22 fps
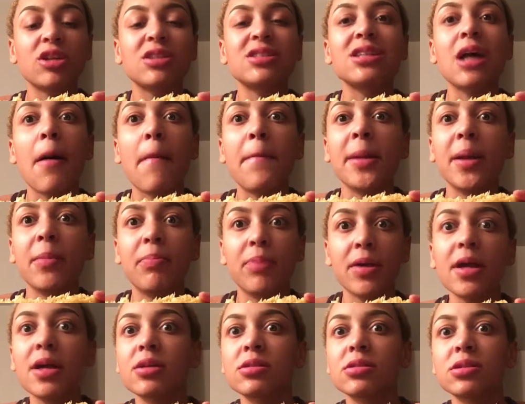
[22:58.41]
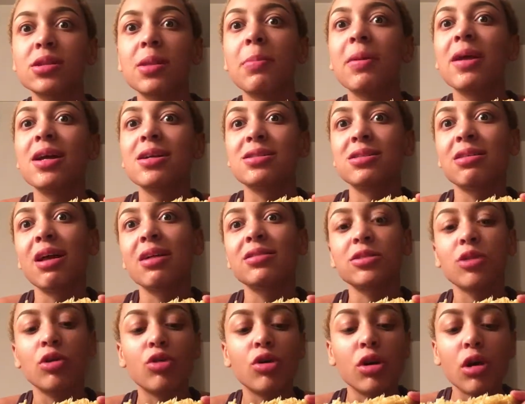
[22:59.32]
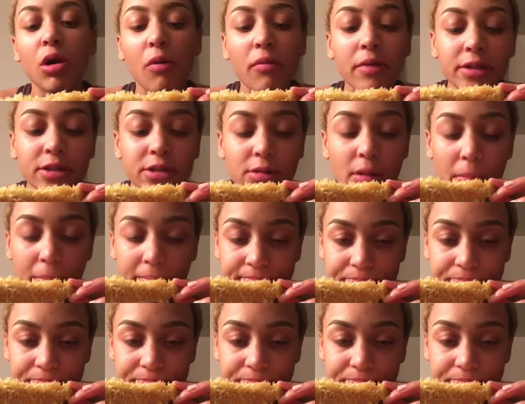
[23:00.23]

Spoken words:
because I'll be pissed, because that's how good it was.